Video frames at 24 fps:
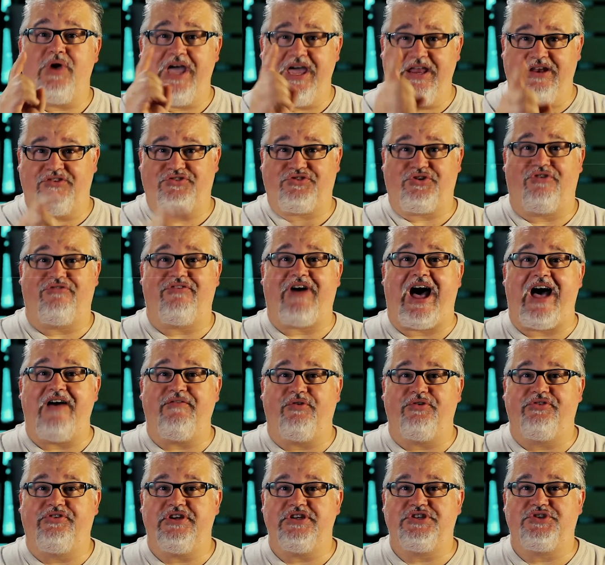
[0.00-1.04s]
in a survival
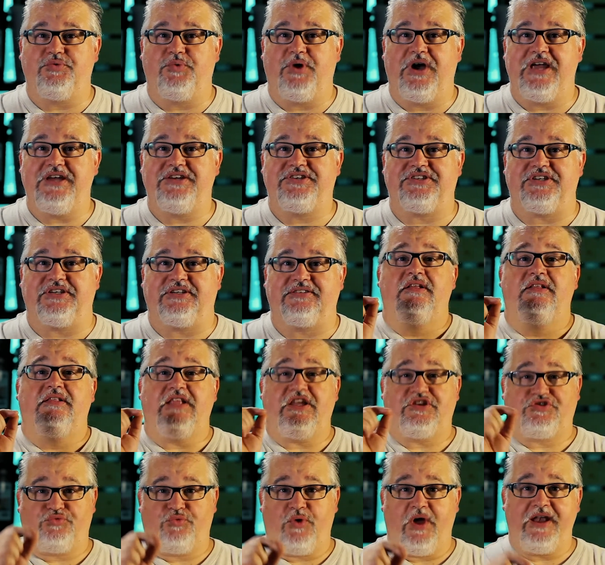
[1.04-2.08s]
situation.
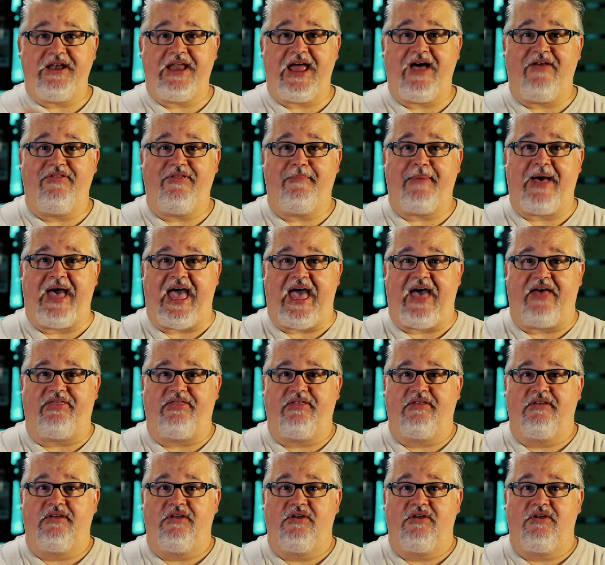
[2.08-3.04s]
Let's run down the math.